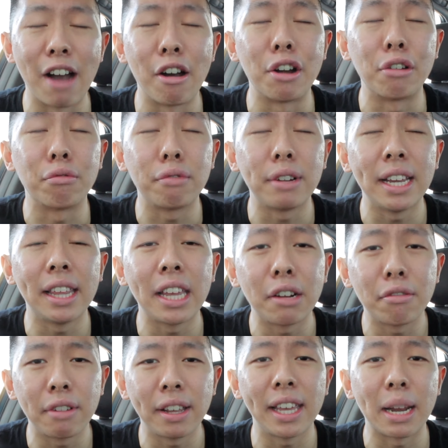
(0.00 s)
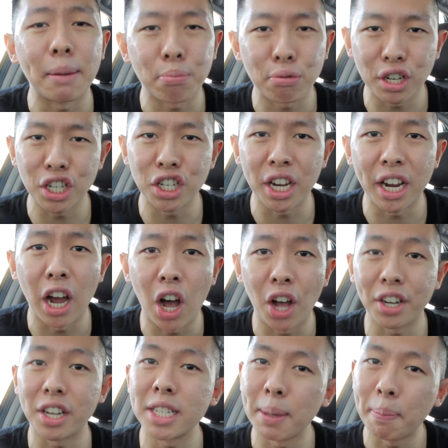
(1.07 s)
I would really, really appreciate
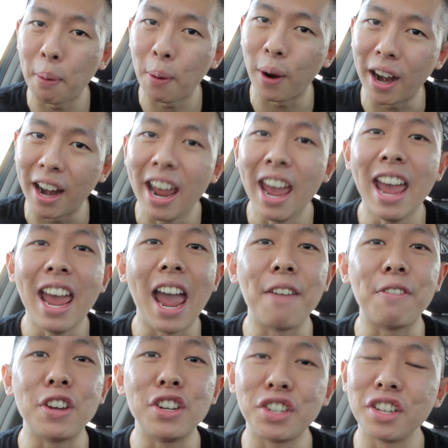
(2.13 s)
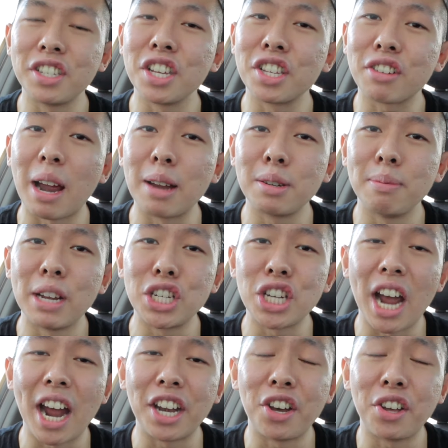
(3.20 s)
all your support. If you do subscribe to my
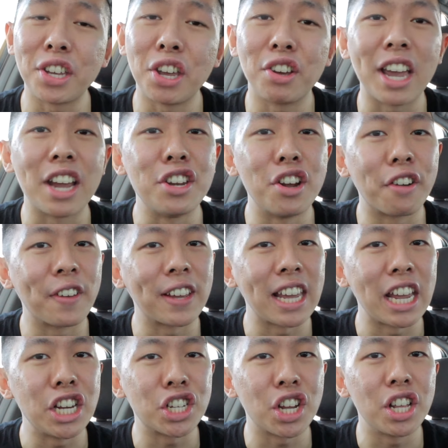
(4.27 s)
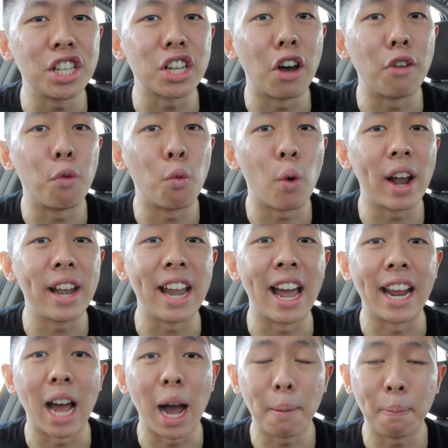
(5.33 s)
channel, you'll get notifications of when
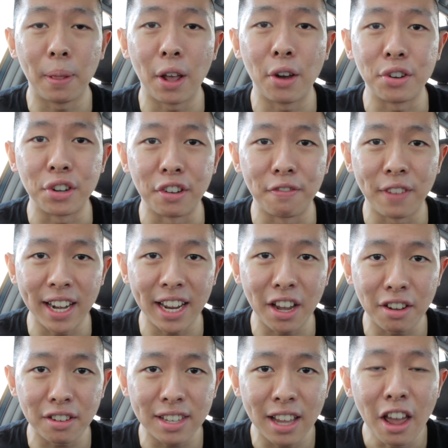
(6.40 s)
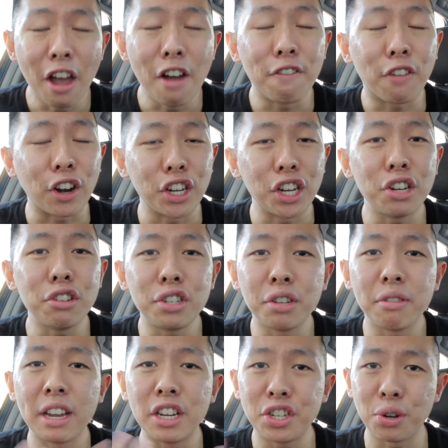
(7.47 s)
I upload new videos for you
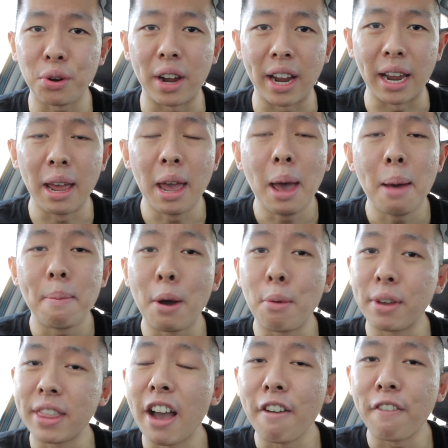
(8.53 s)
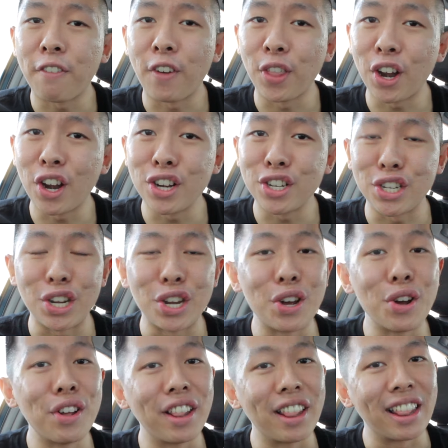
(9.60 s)
to enjoy. But without further
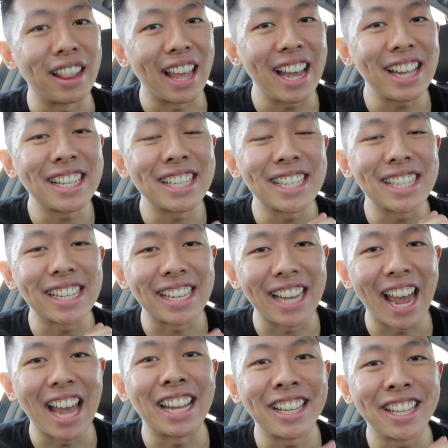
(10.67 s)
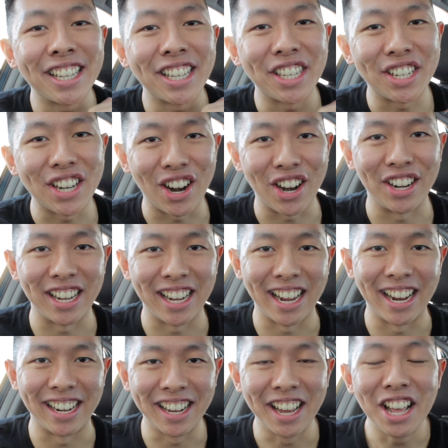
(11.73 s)
ado, let's get
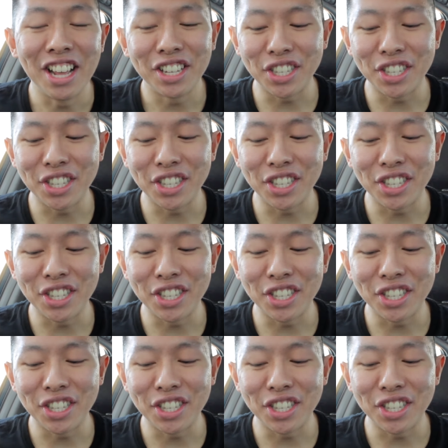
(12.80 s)
started.